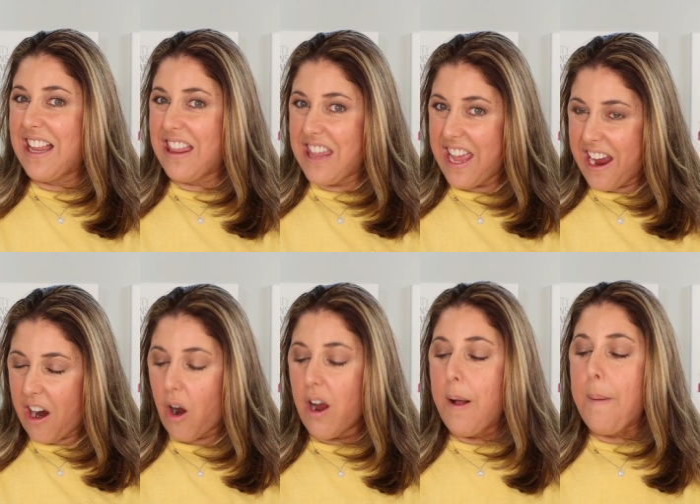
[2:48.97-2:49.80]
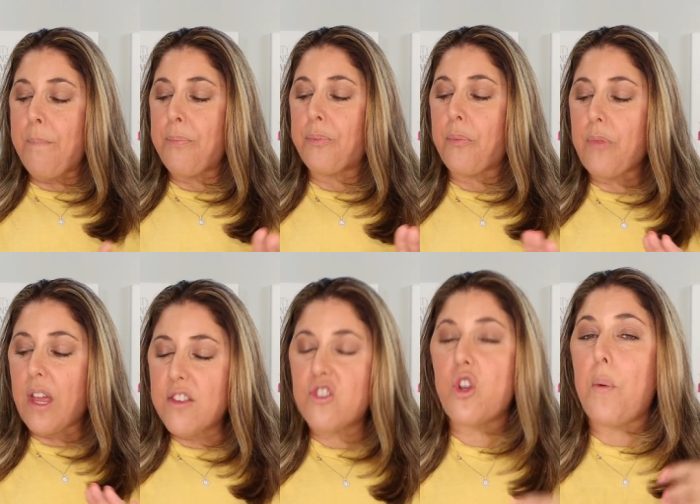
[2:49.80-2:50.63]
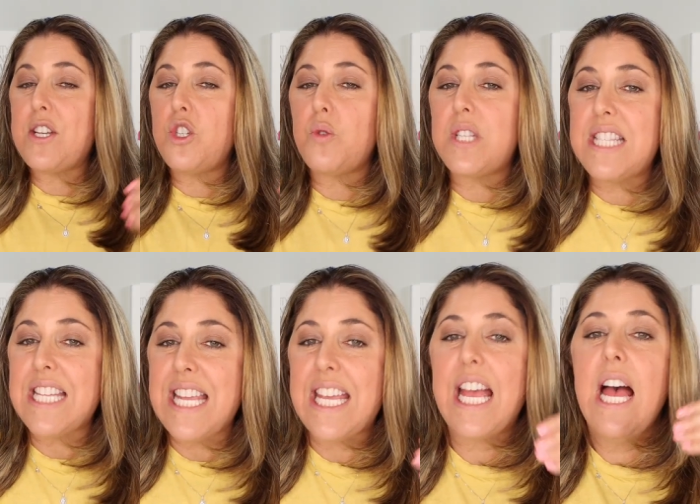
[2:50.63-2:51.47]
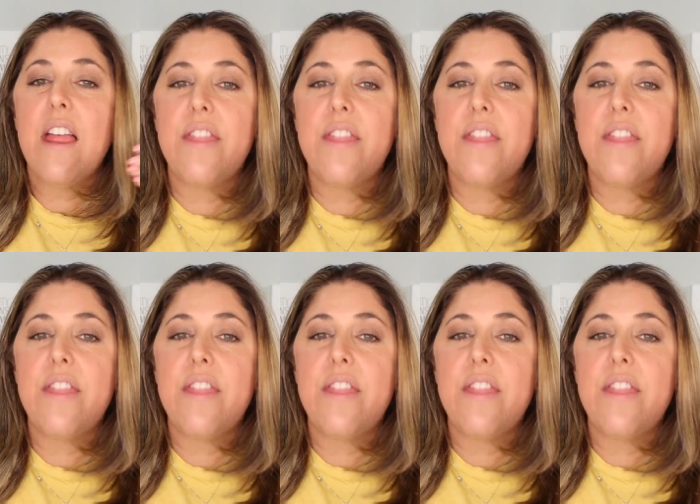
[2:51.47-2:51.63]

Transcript: there. So as you see,